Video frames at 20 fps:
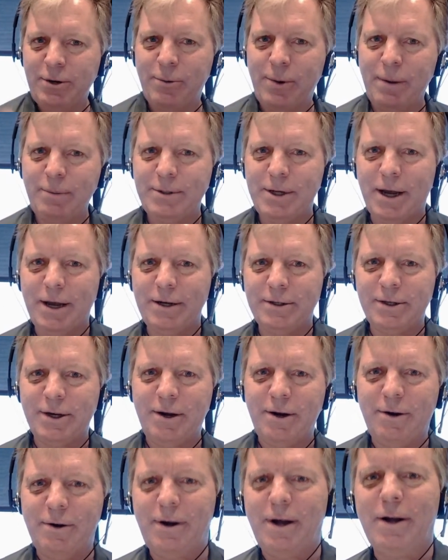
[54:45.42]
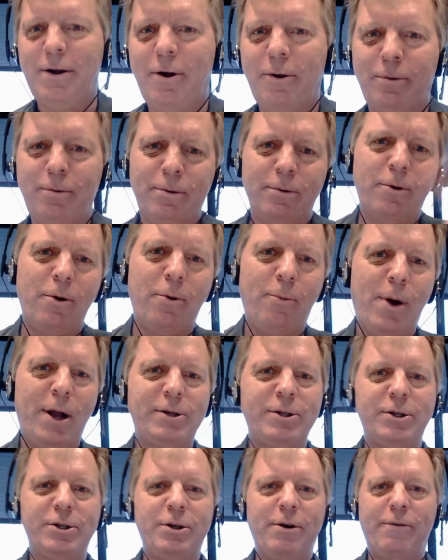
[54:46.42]
on your website. So uh, go go
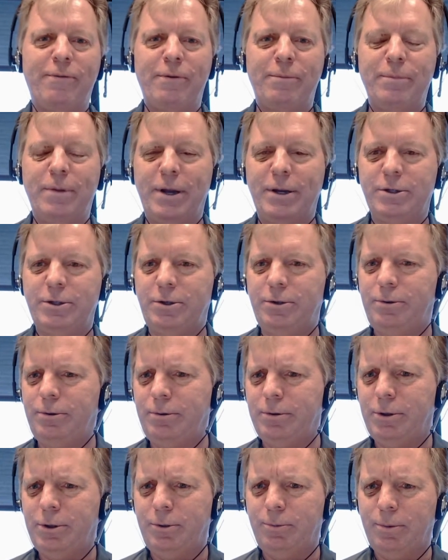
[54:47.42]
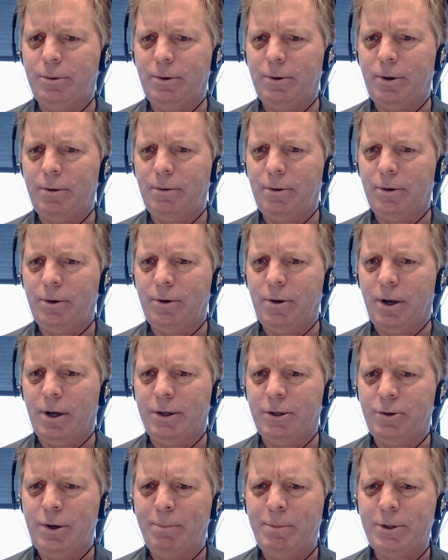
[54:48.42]
watch the show from like two, two uh,
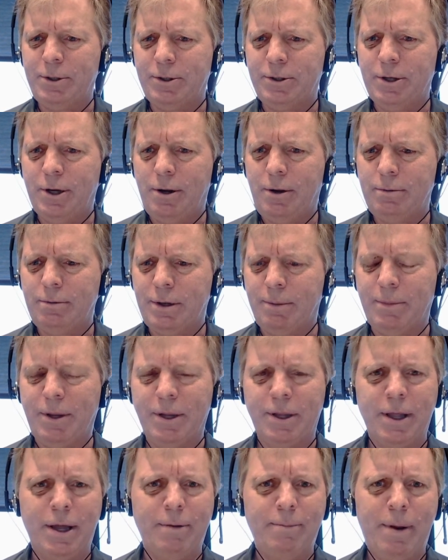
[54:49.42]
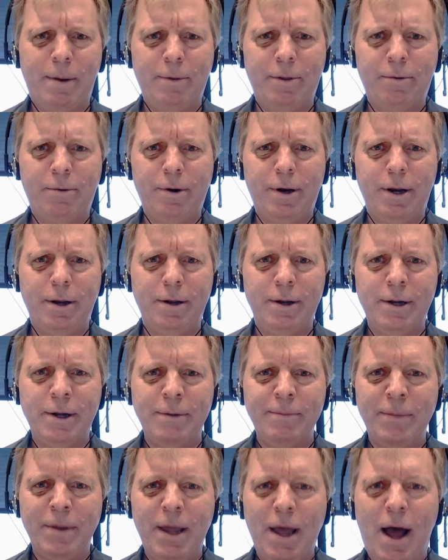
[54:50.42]
two episodes ago, something like that, maybe three.
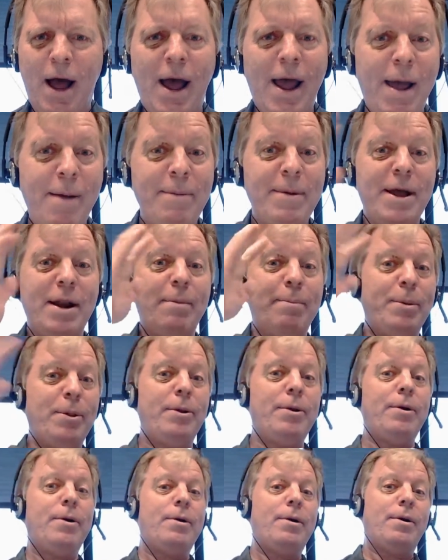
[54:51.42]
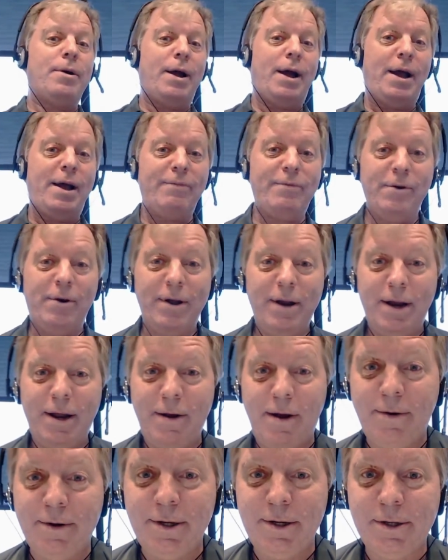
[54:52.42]
Yeah. I am in a blur. I have no
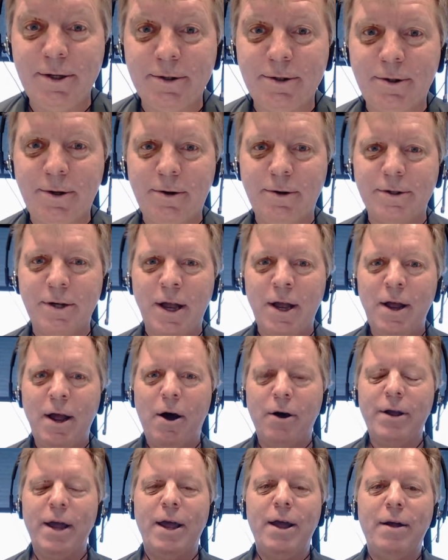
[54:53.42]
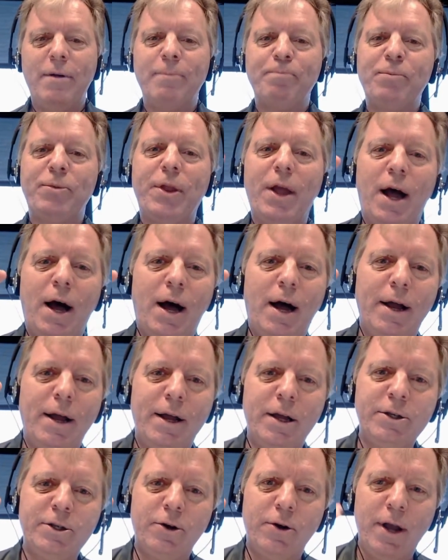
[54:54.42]
idea how this house goes. Okay. Uh,
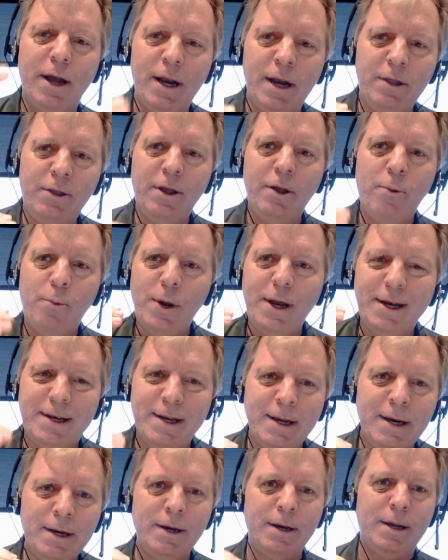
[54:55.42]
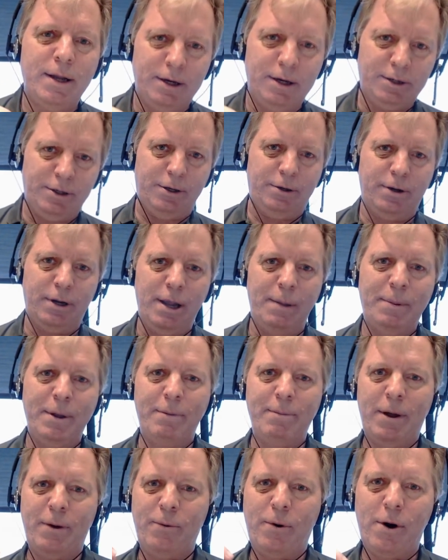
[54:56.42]
is there anything we didn't get to? Keeping
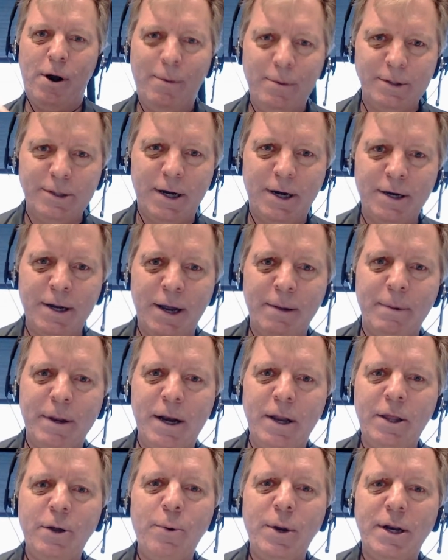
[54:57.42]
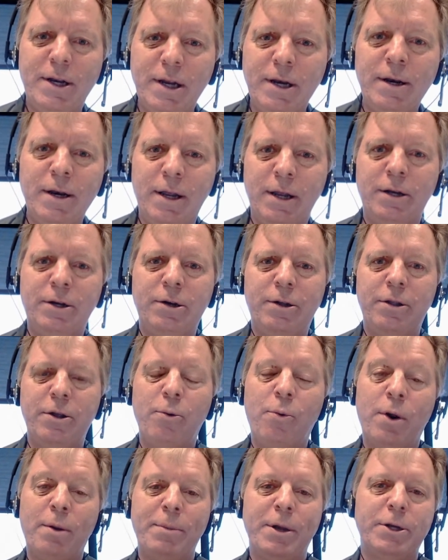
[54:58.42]
in mind we're almost out of time. Anything we didn't get to that
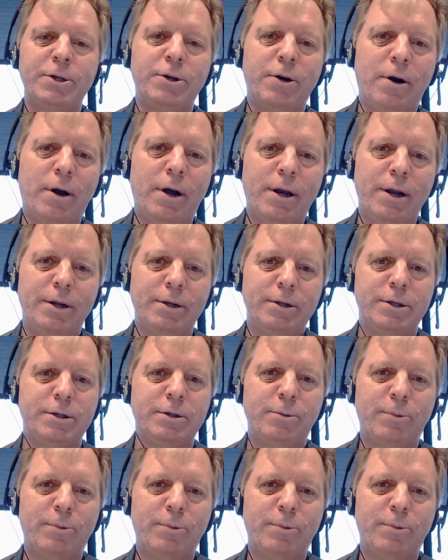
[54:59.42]
you want to make sure our audience